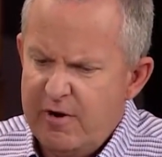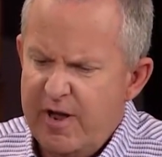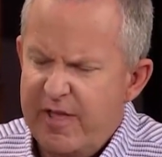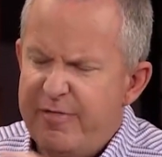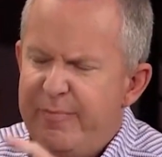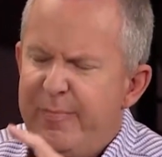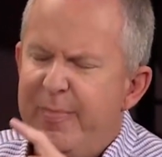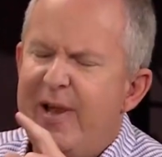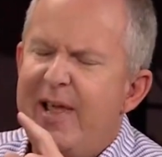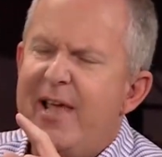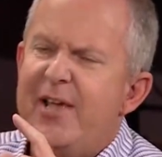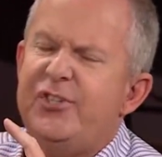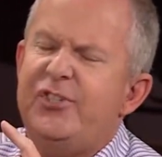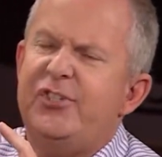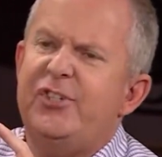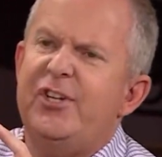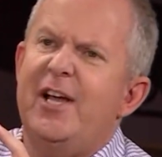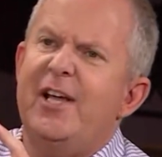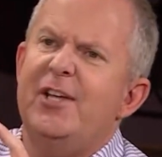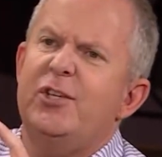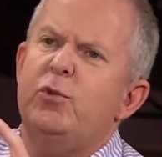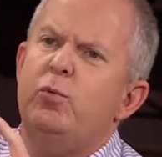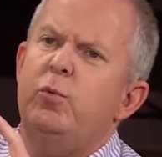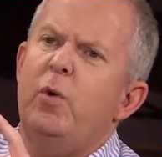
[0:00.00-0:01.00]
who hath blessed
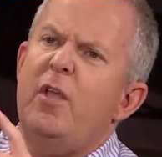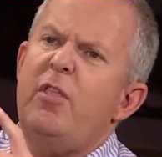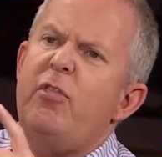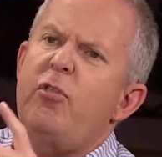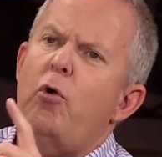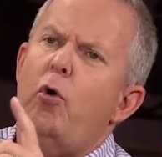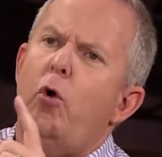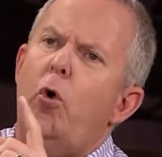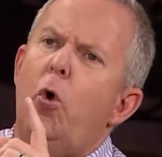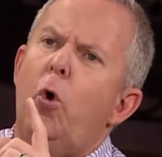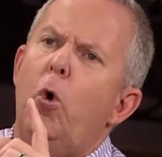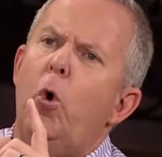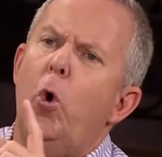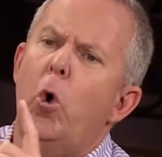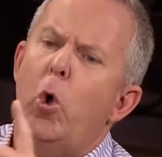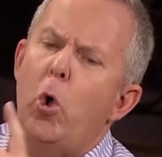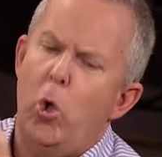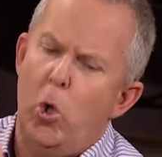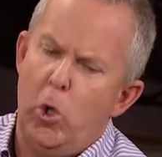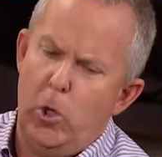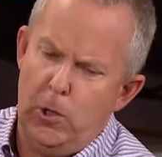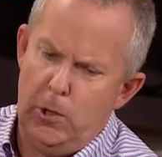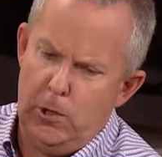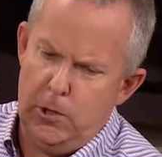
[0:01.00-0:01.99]
us with
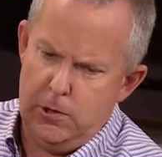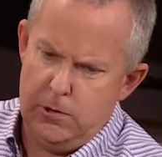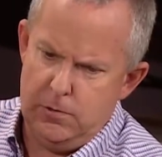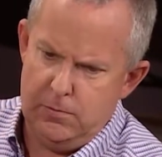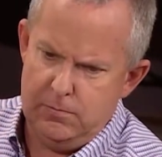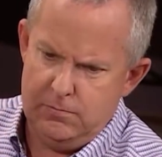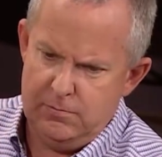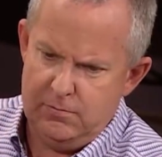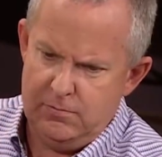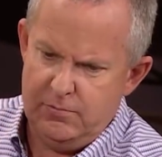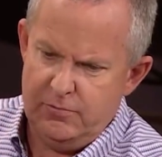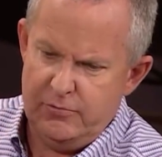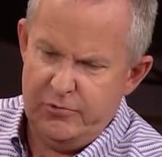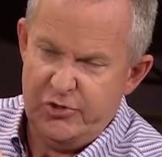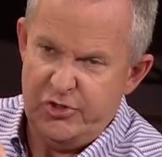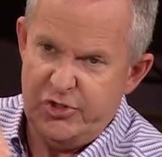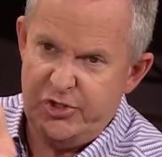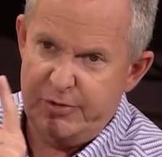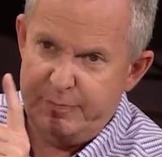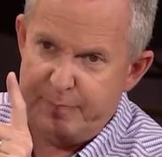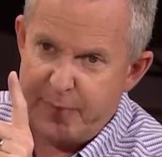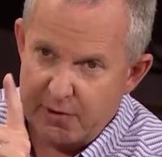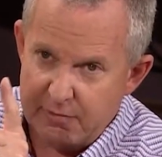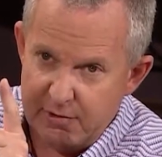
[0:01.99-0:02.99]
all
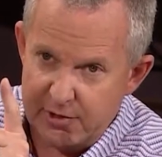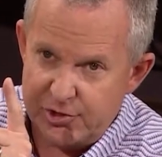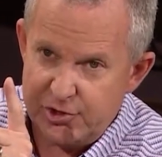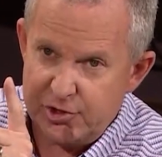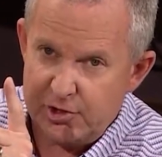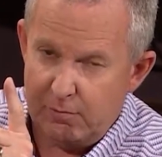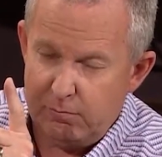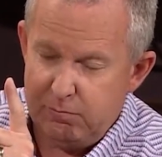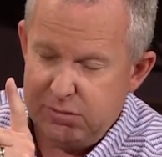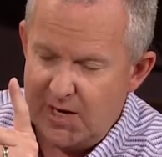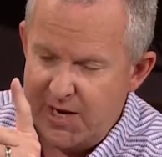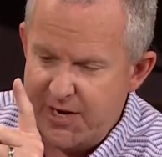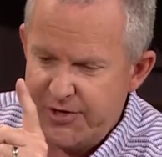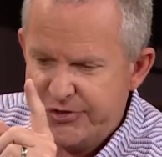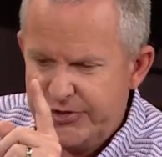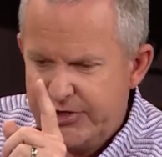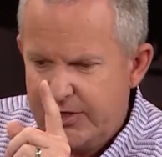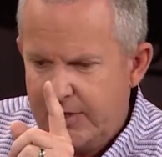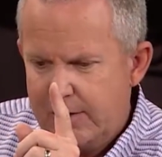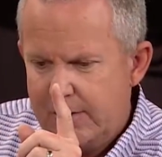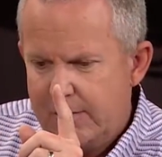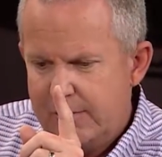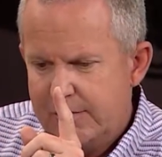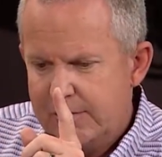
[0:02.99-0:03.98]
spiritual
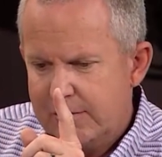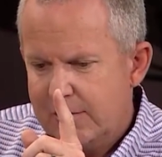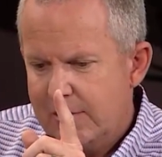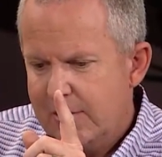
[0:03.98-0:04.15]
blessings